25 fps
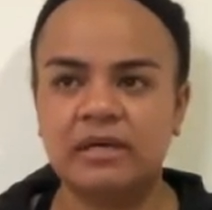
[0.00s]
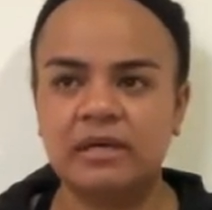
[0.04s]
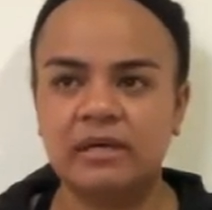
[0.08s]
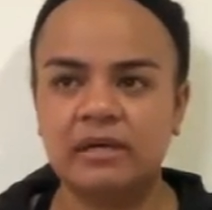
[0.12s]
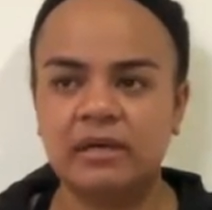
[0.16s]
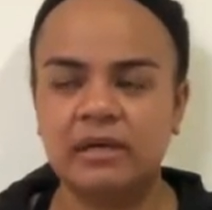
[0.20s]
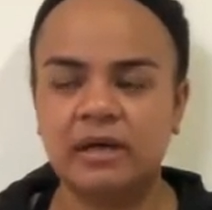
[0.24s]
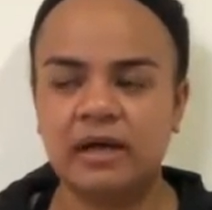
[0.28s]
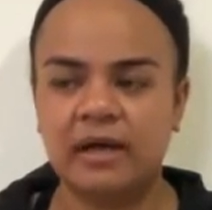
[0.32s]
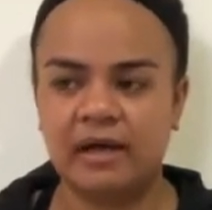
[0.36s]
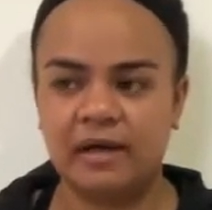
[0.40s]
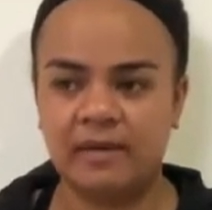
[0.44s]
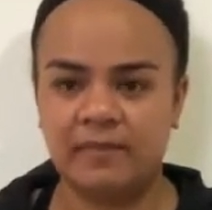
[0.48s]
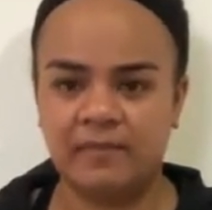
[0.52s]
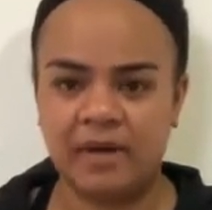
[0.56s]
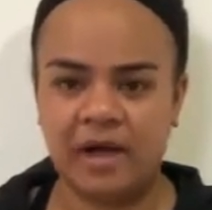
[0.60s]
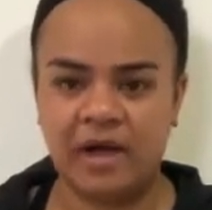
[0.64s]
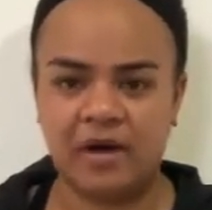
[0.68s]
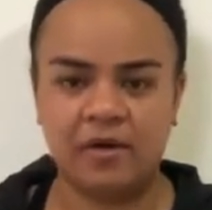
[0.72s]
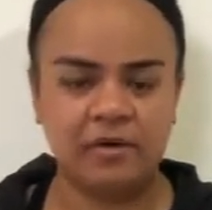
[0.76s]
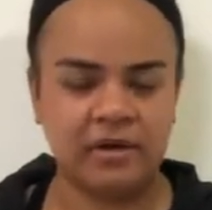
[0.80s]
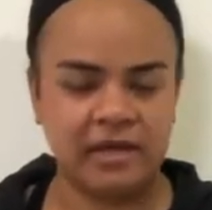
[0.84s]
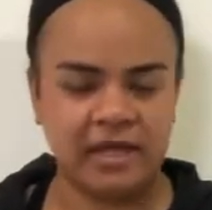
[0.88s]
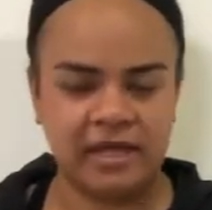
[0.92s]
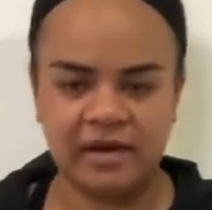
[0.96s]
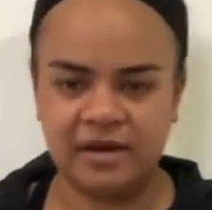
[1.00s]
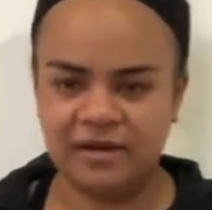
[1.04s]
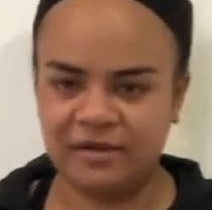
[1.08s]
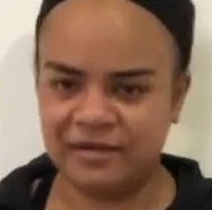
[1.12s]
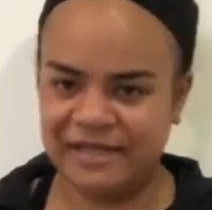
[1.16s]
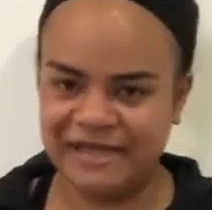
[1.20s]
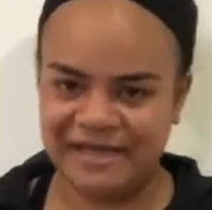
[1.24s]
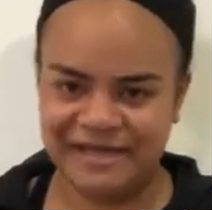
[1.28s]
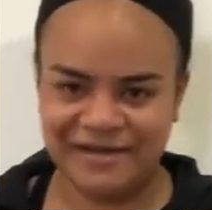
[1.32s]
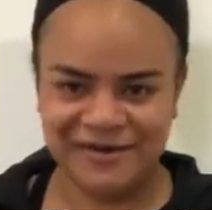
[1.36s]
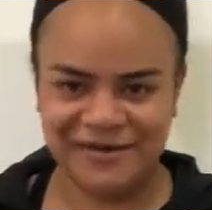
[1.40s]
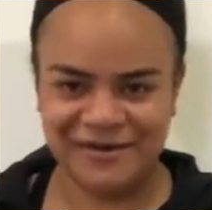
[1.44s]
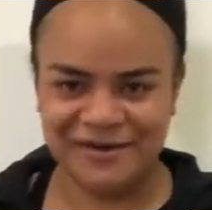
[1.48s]
I'll link
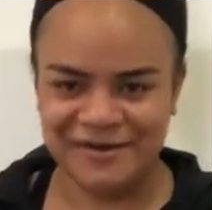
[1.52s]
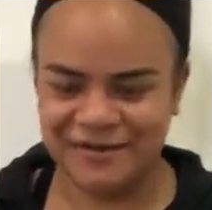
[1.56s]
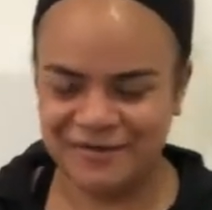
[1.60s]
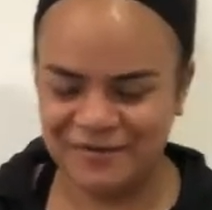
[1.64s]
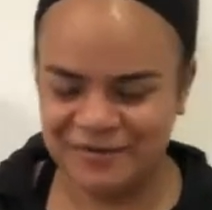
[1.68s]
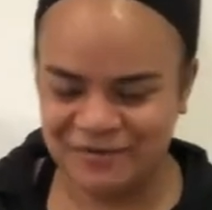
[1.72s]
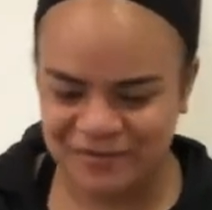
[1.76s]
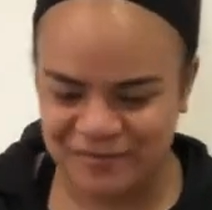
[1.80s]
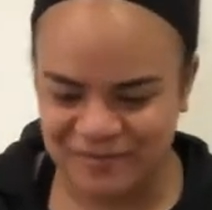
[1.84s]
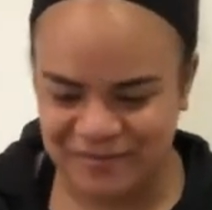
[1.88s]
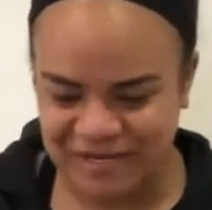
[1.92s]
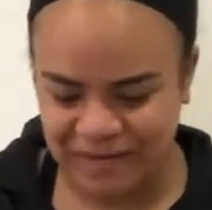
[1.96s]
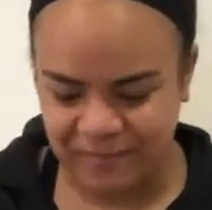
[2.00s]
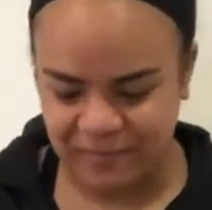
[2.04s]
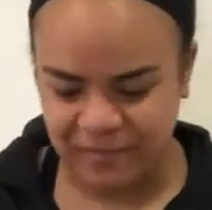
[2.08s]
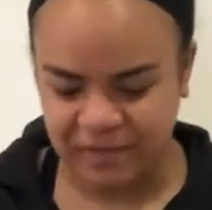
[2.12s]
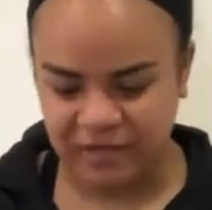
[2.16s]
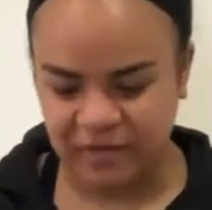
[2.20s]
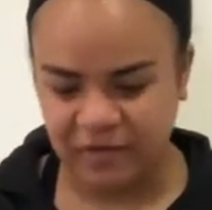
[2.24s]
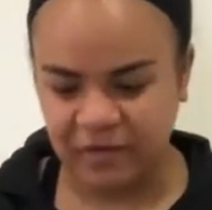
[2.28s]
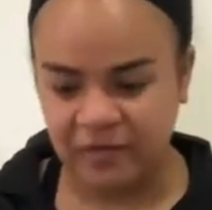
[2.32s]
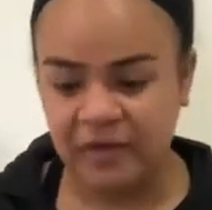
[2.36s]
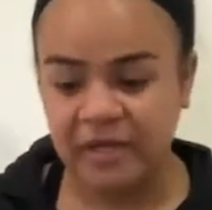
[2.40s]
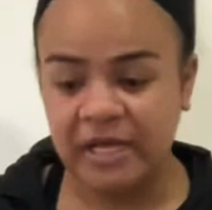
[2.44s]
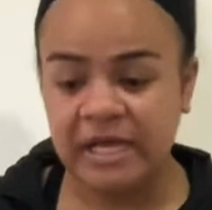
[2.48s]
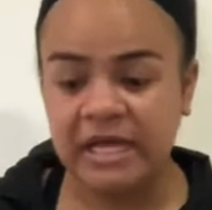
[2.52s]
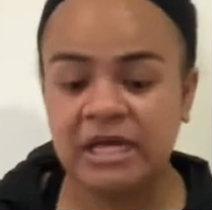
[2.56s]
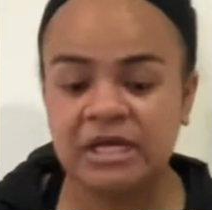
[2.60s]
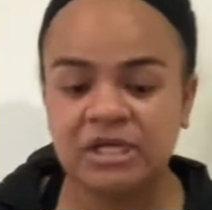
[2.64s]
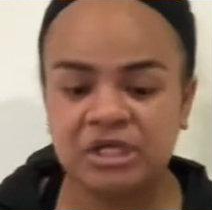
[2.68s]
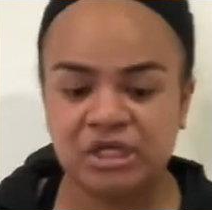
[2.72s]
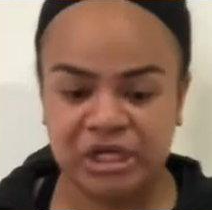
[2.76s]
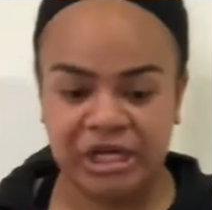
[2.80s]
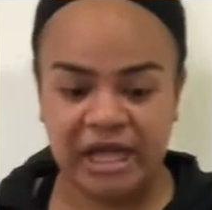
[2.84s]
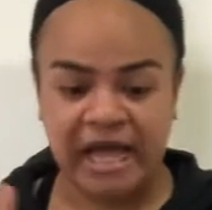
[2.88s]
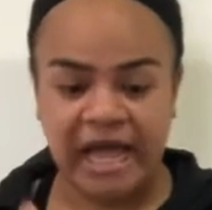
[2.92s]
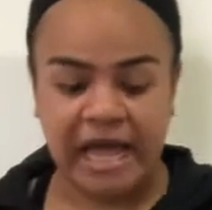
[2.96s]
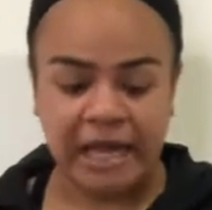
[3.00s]
her YouTube down below. She
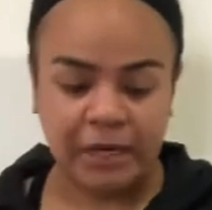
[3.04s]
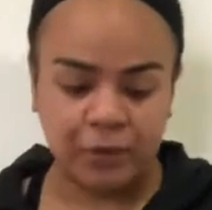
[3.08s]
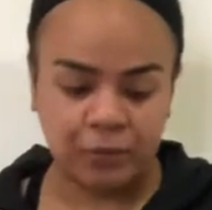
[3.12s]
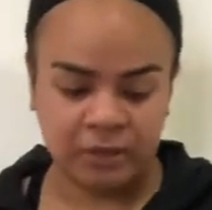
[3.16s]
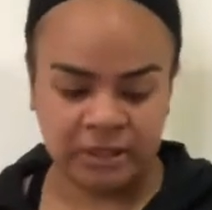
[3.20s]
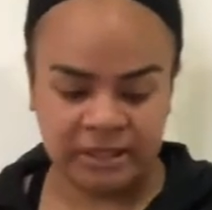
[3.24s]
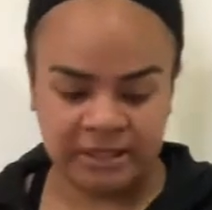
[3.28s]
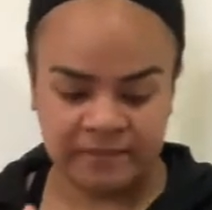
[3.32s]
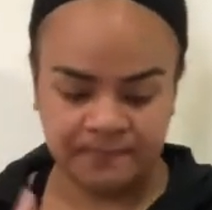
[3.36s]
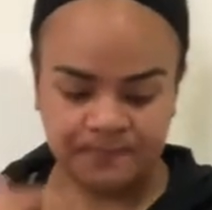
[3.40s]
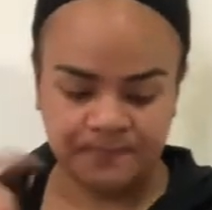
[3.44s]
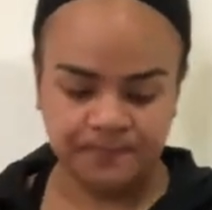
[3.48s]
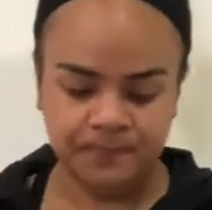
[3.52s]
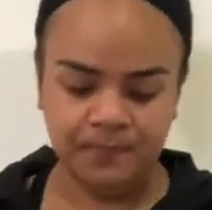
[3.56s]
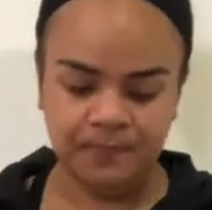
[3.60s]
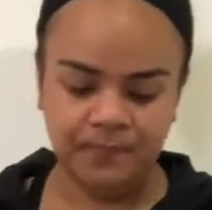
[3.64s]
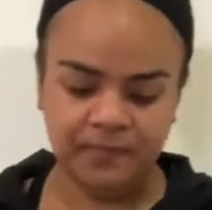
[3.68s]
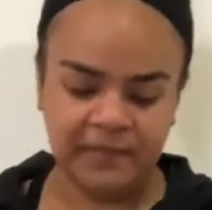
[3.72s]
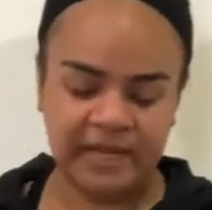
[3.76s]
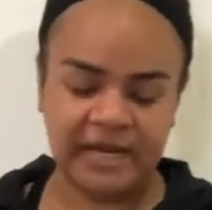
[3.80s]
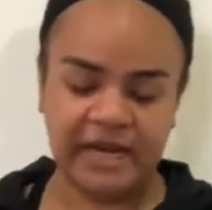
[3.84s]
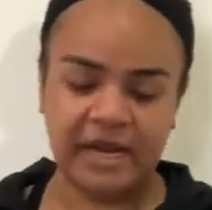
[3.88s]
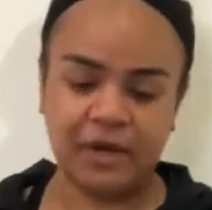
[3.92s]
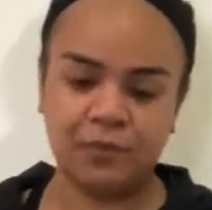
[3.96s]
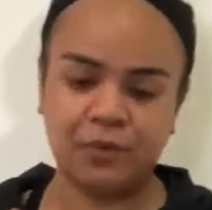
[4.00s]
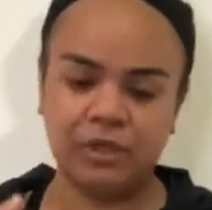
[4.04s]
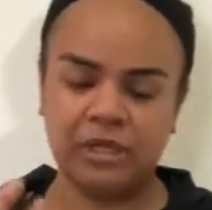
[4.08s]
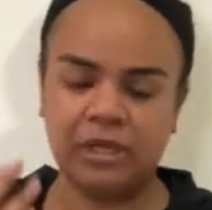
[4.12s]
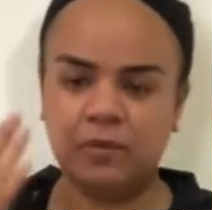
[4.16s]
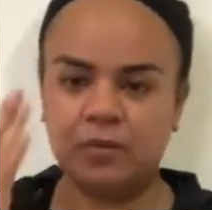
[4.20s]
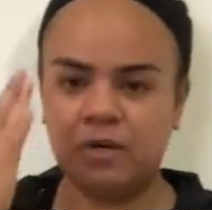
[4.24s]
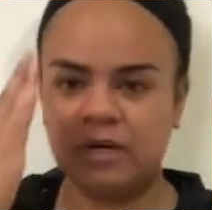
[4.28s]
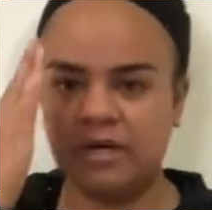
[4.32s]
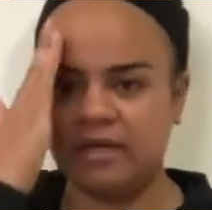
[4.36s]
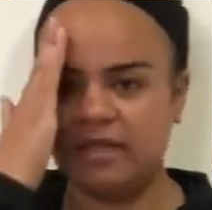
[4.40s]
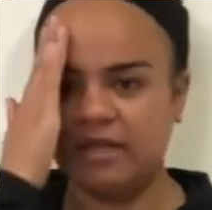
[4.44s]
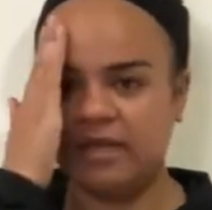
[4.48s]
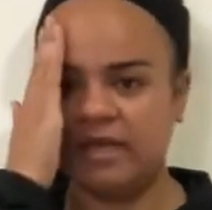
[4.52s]
had one, and I really wanted
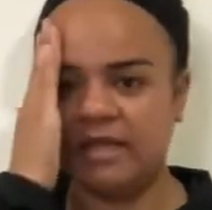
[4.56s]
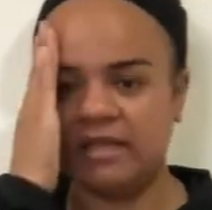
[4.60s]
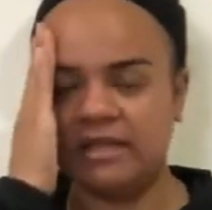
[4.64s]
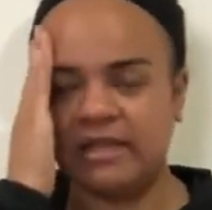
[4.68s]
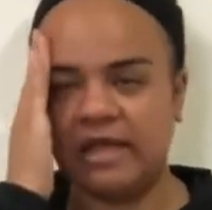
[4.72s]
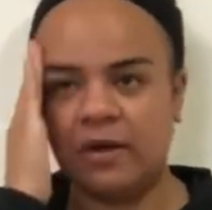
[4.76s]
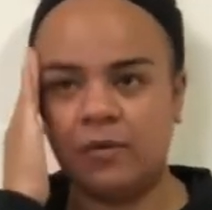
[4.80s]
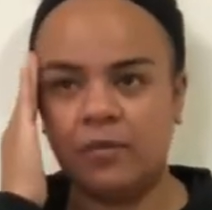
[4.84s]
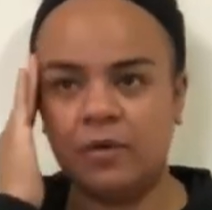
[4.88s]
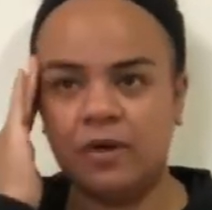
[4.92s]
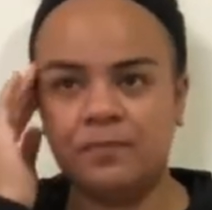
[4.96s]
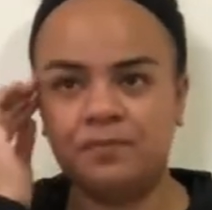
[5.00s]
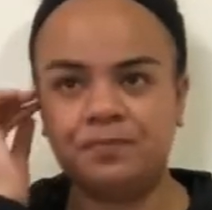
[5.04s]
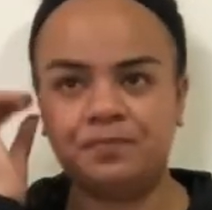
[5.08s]
to get that one.